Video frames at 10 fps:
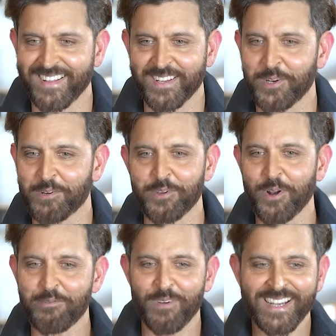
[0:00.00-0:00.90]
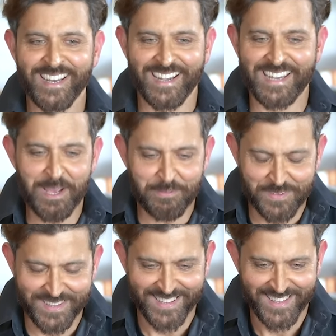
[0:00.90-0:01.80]
You know, if you're not finding
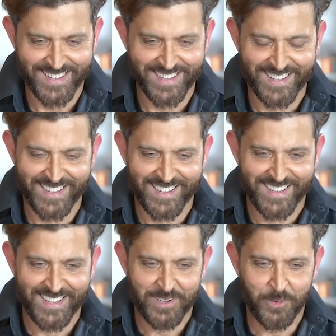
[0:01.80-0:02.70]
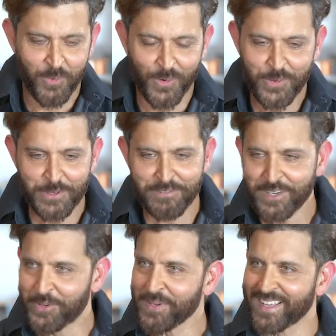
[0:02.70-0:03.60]
depth, what are you
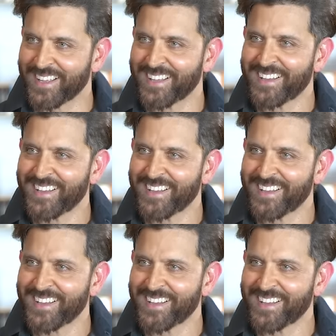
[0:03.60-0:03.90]
even doing?